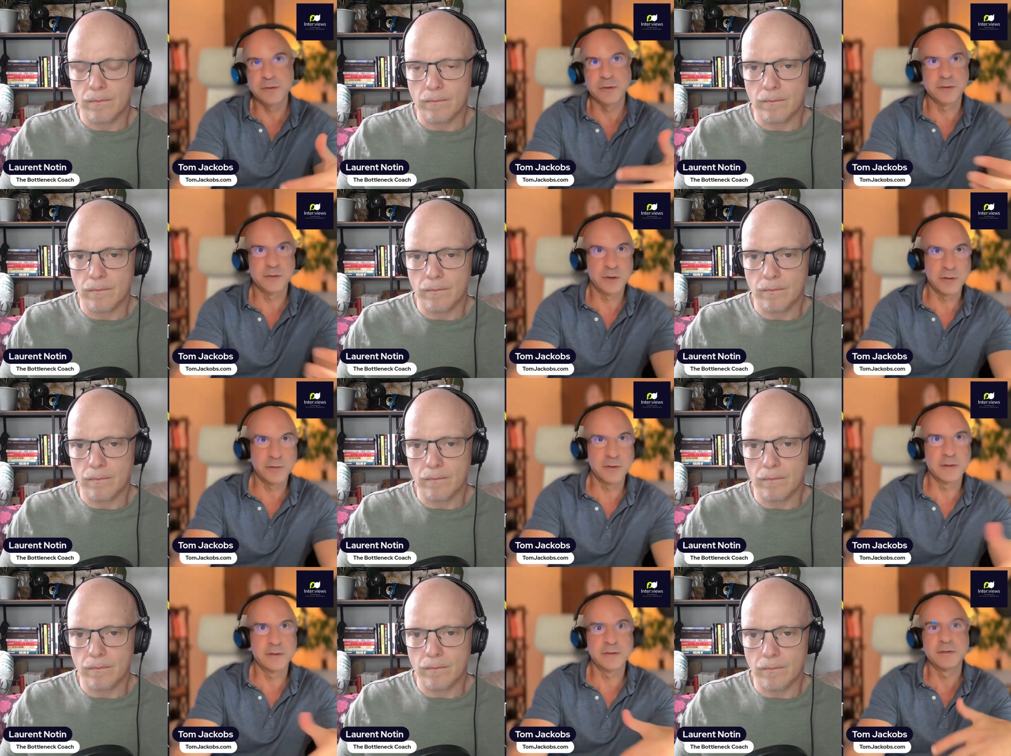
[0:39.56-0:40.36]

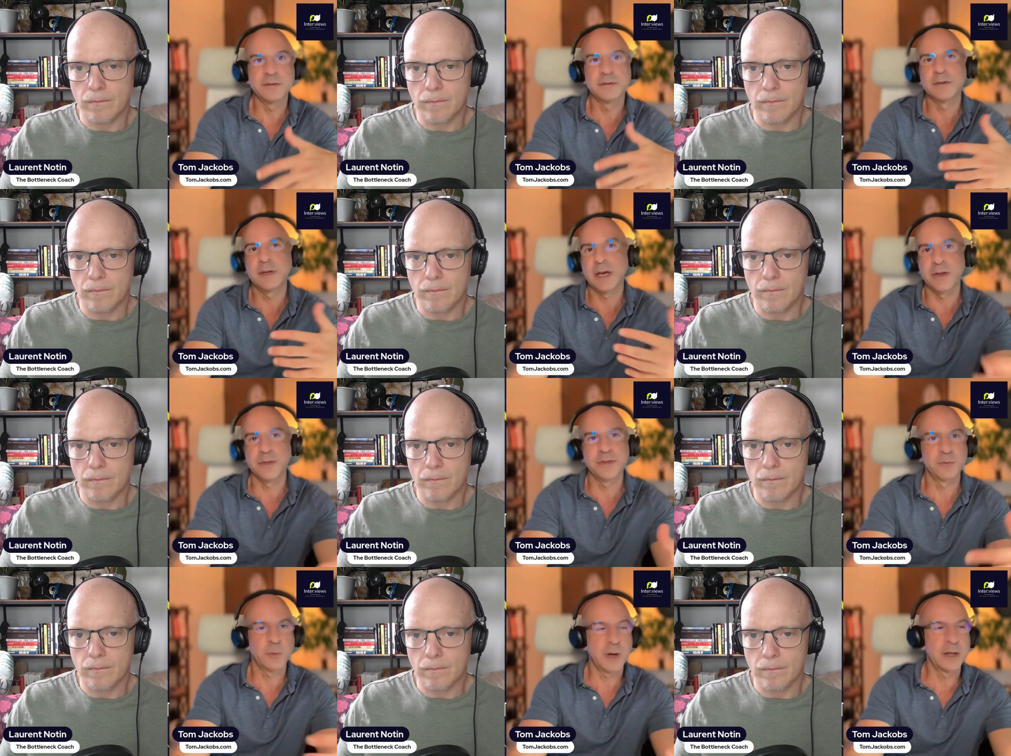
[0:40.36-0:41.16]
Speaker 1: service, health
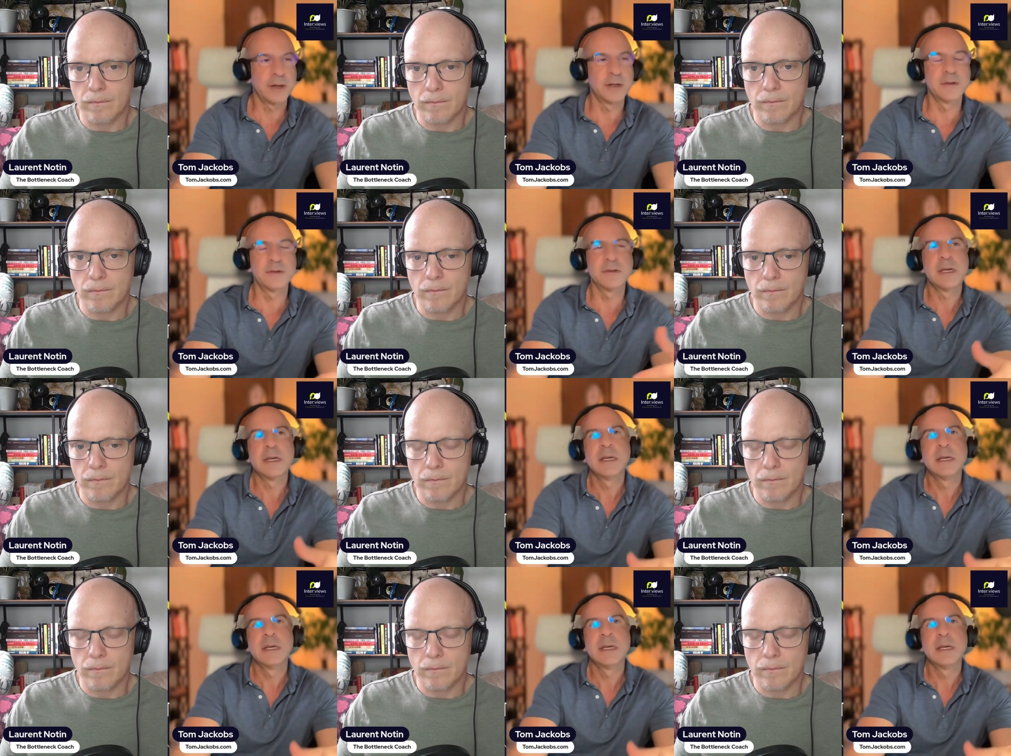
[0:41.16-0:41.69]
and wellness,